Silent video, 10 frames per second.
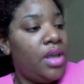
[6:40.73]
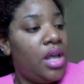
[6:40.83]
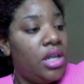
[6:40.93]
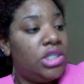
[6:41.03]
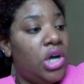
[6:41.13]

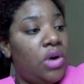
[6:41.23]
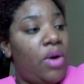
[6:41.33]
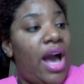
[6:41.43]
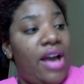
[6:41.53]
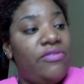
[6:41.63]
So
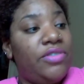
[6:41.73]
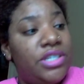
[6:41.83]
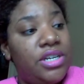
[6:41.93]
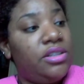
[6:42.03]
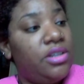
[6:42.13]
I've
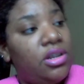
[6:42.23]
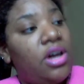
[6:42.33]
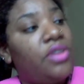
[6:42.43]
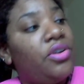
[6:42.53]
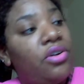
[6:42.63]
took the
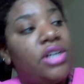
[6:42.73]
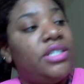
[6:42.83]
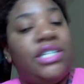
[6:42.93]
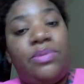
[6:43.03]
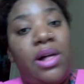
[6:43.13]
cloth across
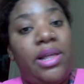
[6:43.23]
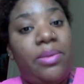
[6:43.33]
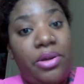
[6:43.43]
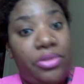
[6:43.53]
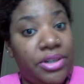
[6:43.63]
this probably
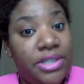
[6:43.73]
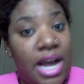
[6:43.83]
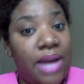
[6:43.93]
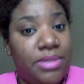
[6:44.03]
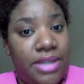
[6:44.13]
about 3
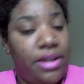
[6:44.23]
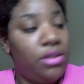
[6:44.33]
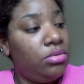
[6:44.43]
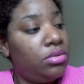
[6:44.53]
times now.